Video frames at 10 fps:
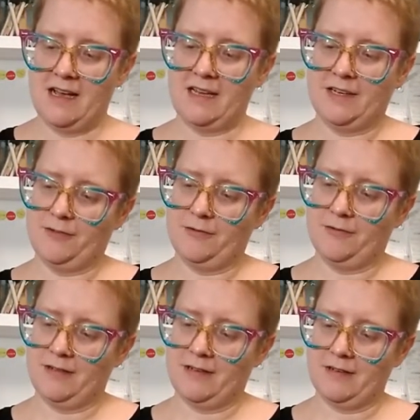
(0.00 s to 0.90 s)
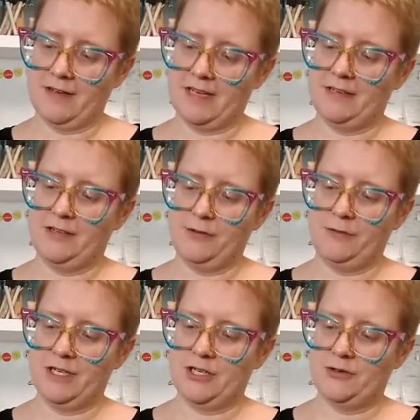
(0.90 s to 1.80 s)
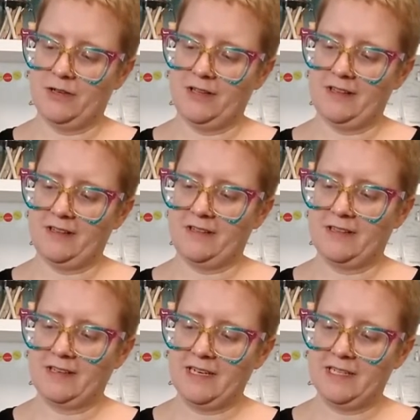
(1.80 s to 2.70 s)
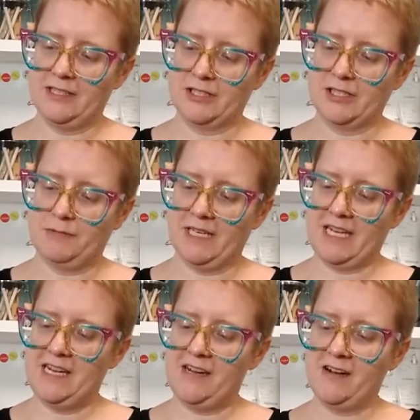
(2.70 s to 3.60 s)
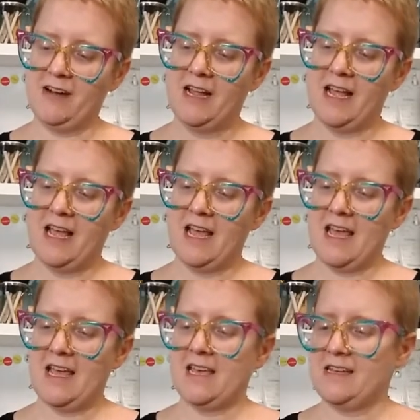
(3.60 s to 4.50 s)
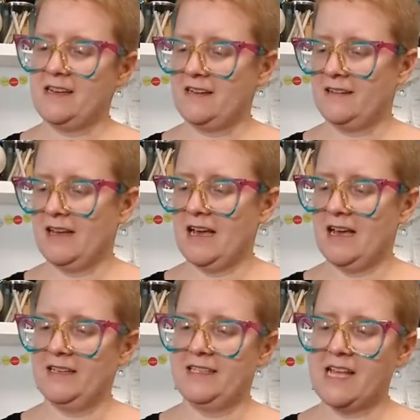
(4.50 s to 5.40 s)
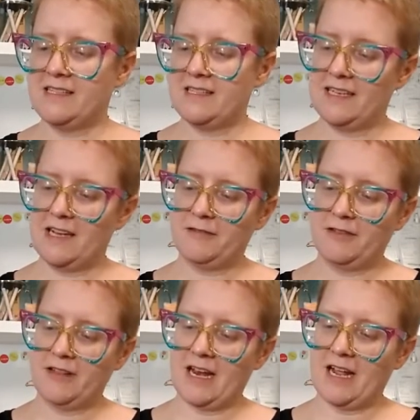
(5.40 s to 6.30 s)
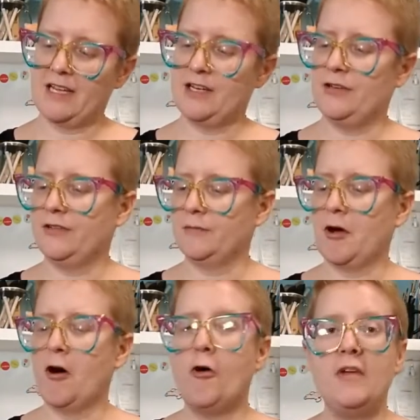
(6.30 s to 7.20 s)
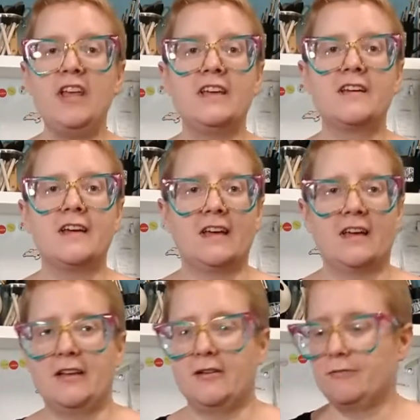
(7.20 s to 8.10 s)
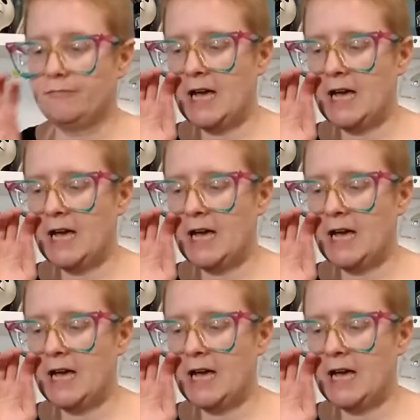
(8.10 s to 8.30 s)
on. I do enjoy this color split here. And dense enough so that I can do some combing and